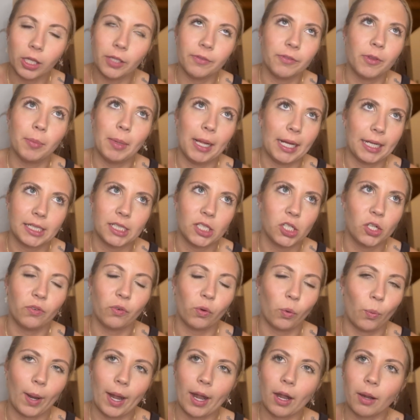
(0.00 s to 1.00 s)
of the black
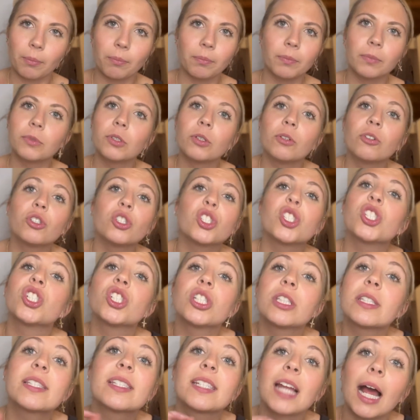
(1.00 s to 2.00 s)
silverware.
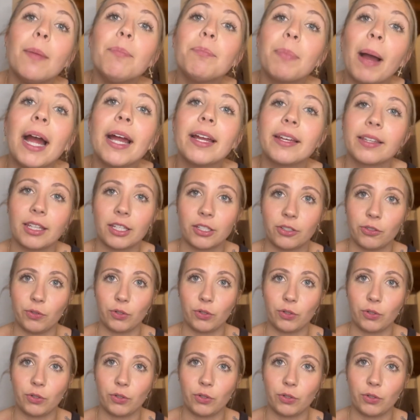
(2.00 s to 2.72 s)
Stop buying things for